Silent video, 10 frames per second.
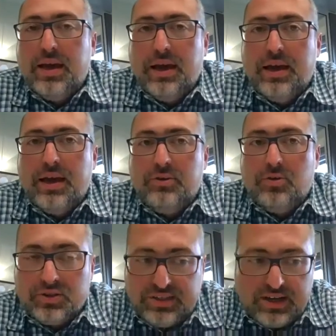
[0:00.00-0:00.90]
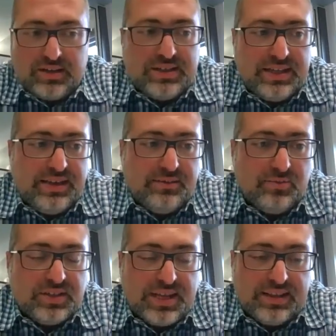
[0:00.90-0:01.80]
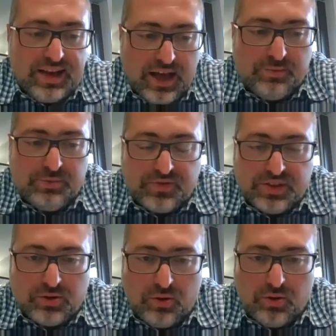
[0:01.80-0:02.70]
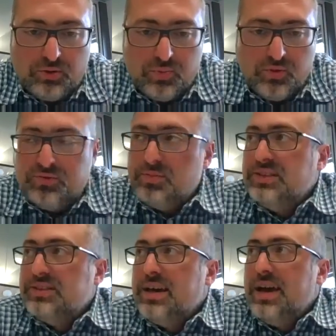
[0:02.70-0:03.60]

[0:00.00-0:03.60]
Lord Darzi, was at the helm of this whole movement.